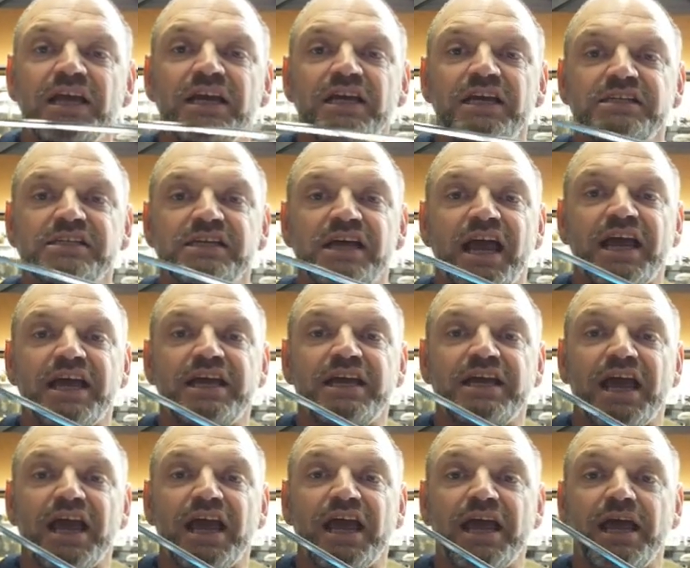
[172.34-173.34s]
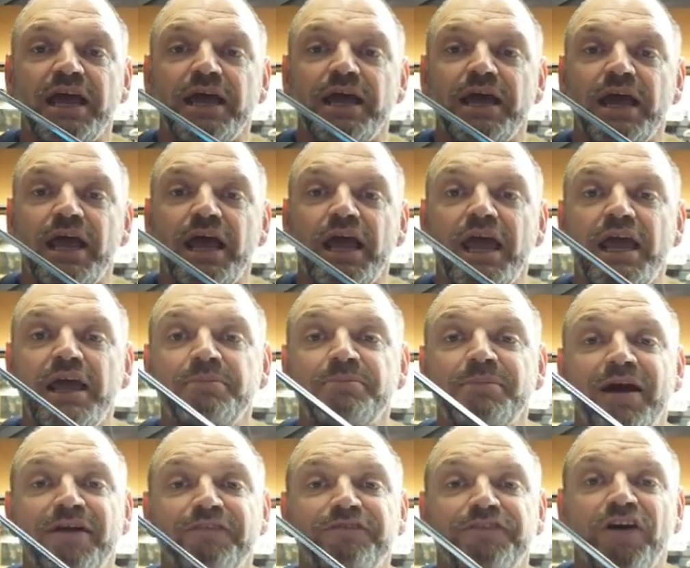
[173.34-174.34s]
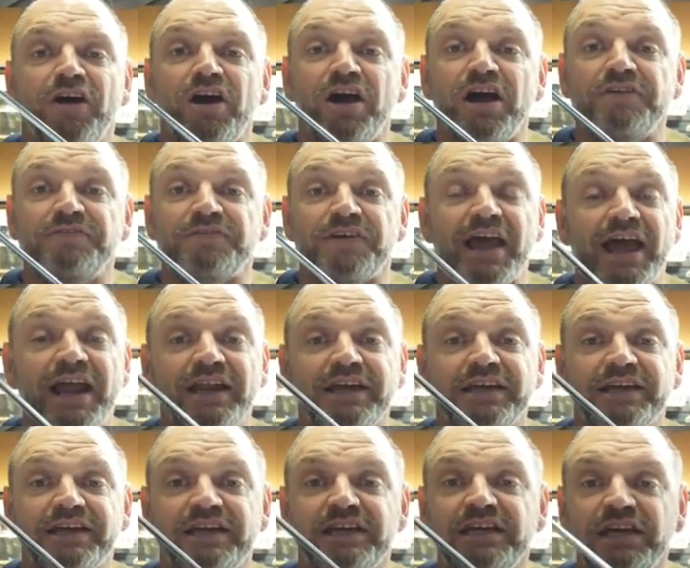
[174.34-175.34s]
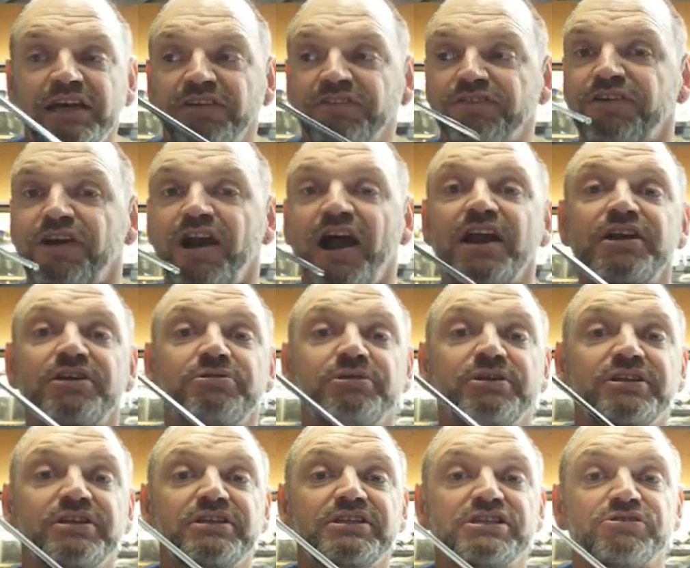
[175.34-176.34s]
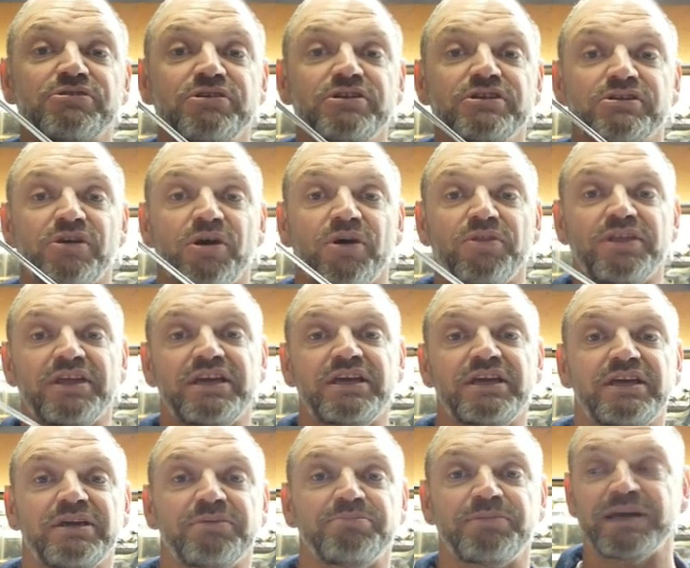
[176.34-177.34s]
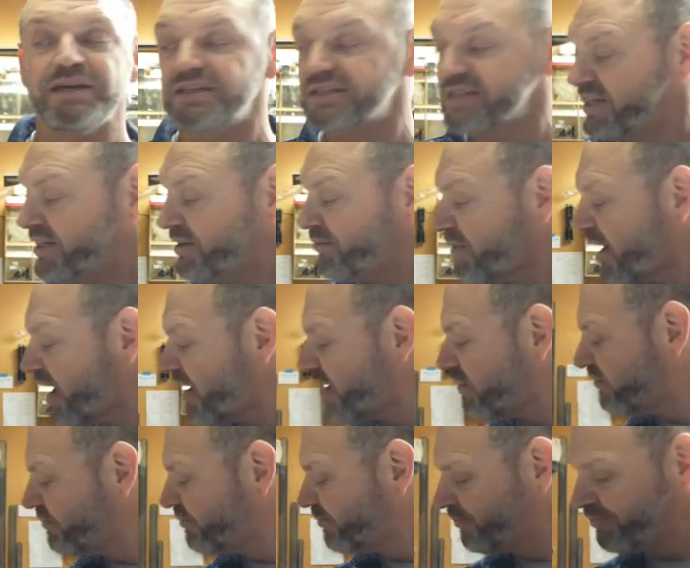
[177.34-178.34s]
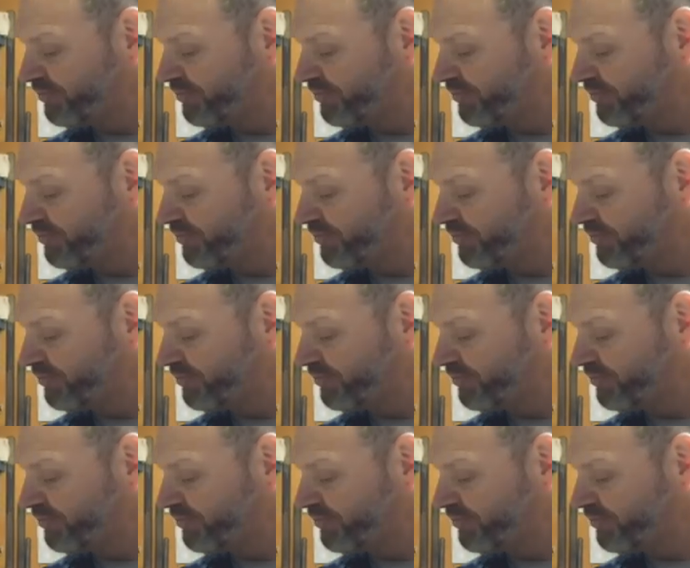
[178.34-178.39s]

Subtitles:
is a M5 Allen key for undoing the screws on the Picatinny rail,